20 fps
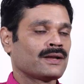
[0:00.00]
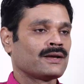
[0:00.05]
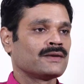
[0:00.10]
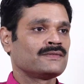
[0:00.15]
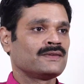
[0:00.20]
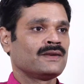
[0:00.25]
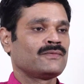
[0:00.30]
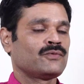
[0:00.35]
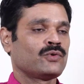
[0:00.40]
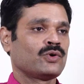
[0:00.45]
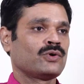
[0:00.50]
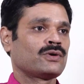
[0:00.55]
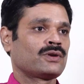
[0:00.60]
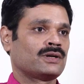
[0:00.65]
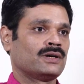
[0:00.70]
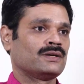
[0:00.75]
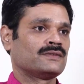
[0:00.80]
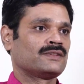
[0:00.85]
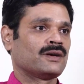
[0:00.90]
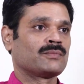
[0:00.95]
sit
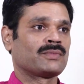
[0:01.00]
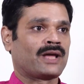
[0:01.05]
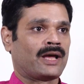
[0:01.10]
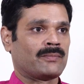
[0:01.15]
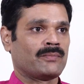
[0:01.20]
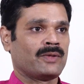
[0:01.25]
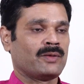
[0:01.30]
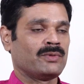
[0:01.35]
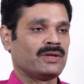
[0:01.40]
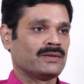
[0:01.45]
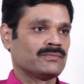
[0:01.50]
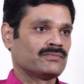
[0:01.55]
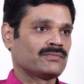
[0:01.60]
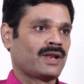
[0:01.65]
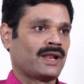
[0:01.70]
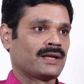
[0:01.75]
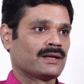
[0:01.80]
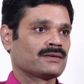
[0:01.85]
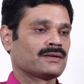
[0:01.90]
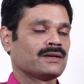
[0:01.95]
for some time, maybe
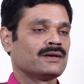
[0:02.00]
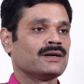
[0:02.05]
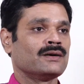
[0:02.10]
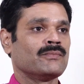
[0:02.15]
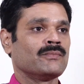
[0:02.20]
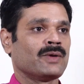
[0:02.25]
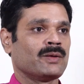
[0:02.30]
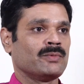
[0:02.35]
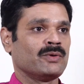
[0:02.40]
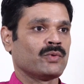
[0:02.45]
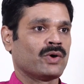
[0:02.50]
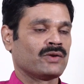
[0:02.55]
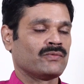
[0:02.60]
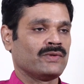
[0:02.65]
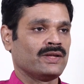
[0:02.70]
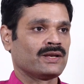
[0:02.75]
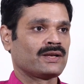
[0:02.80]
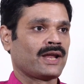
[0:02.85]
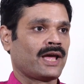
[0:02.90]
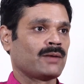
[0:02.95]
1
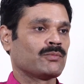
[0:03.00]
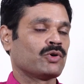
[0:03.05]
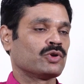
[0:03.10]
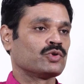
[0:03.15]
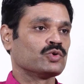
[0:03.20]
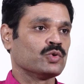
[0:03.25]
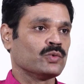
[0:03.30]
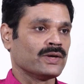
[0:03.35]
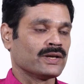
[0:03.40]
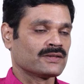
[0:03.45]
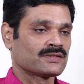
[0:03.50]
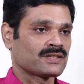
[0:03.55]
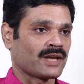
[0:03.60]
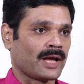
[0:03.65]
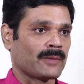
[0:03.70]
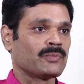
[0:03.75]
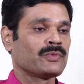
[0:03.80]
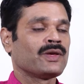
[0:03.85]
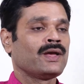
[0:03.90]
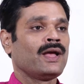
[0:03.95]
week time or 2 weeks
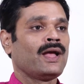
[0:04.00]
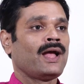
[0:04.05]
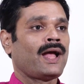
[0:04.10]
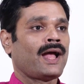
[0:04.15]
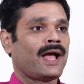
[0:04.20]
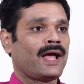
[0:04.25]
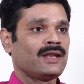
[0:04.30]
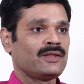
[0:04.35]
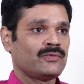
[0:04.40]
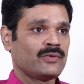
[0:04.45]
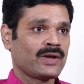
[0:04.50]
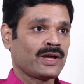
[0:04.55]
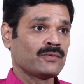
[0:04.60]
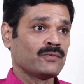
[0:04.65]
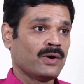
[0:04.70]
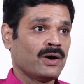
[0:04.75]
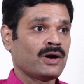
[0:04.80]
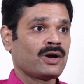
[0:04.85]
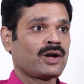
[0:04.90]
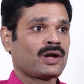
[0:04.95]
time. And if you can
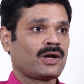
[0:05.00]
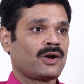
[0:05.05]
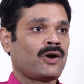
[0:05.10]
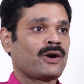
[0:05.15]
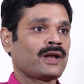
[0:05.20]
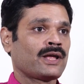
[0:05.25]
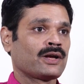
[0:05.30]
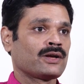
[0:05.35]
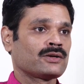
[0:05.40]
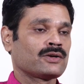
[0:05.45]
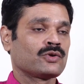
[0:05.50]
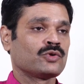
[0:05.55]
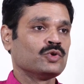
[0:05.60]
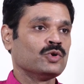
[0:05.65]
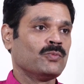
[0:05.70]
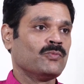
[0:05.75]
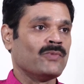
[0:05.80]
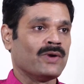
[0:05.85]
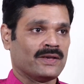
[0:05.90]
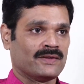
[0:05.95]
work on a
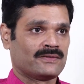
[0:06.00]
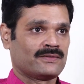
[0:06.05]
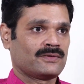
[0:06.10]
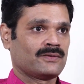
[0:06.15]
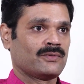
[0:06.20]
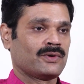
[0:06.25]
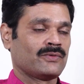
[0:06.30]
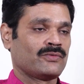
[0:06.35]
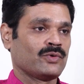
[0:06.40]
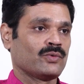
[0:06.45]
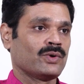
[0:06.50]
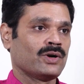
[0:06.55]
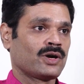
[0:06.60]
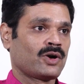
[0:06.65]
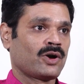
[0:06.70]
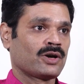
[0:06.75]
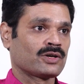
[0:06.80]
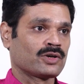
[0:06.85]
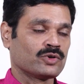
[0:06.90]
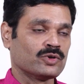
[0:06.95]
group base, if you work
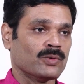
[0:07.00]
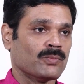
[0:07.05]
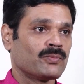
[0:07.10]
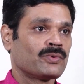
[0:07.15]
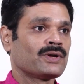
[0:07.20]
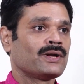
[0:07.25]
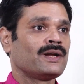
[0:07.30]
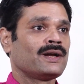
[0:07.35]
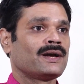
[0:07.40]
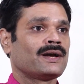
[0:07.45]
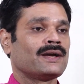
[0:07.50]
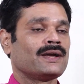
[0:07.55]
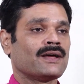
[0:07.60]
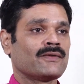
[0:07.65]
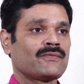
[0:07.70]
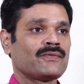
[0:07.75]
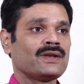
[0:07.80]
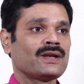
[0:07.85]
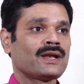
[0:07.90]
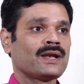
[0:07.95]
on group,
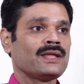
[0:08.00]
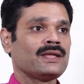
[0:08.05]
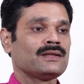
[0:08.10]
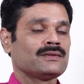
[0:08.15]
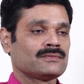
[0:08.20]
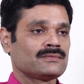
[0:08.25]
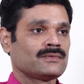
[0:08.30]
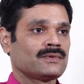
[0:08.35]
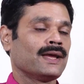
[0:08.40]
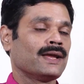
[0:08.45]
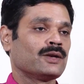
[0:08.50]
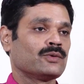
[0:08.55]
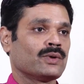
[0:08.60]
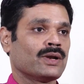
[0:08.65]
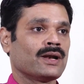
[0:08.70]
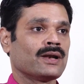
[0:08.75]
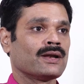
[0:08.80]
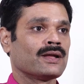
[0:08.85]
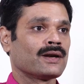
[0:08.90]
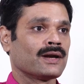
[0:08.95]
definitely it
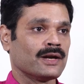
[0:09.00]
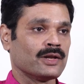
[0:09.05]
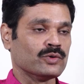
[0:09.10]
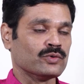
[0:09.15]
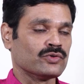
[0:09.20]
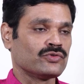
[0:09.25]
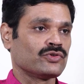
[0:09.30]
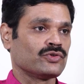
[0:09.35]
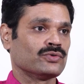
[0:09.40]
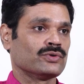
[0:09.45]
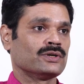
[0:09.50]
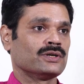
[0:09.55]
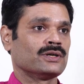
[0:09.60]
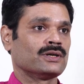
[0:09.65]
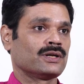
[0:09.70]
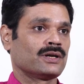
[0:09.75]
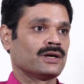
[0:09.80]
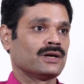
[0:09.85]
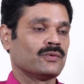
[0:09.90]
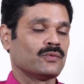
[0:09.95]
will reduce
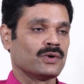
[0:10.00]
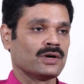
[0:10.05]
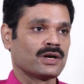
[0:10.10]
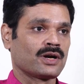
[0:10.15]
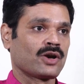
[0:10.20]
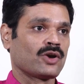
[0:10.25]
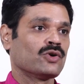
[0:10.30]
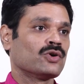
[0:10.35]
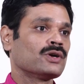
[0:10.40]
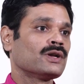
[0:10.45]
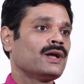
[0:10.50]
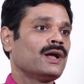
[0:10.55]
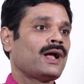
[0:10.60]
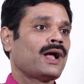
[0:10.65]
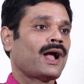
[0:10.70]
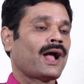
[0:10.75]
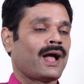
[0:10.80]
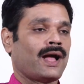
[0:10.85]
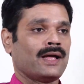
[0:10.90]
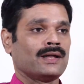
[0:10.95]
your workload
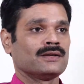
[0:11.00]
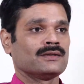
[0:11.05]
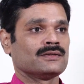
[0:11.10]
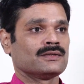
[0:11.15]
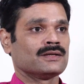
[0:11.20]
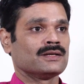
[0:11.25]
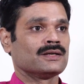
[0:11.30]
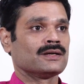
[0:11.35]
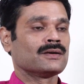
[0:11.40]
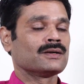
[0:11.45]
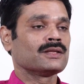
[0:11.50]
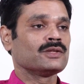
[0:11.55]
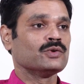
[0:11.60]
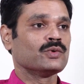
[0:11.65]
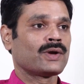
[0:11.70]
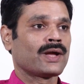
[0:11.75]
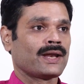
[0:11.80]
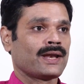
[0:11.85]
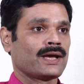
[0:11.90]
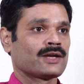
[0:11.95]
and
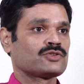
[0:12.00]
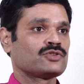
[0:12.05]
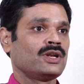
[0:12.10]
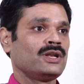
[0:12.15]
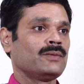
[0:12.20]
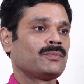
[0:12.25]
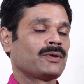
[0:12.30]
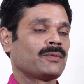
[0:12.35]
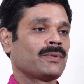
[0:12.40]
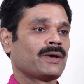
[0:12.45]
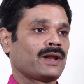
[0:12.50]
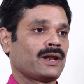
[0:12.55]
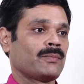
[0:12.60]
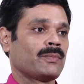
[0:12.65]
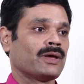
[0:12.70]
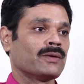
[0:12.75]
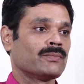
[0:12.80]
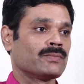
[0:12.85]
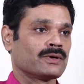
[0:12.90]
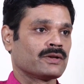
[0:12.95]
you can actually prepare a
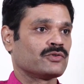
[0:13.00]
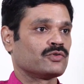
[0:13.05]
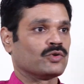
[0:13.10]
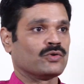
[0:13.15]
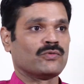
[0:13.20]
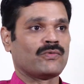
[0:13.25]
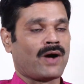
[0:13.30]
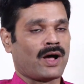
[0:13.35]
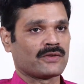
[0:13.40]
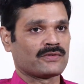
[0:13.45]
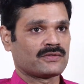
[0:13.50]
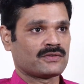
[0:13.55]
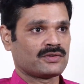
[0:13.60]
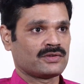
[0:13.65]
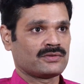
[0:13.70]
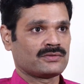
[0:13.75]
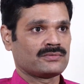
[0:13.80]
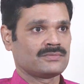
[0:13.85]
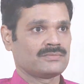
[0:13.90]
paper so fast.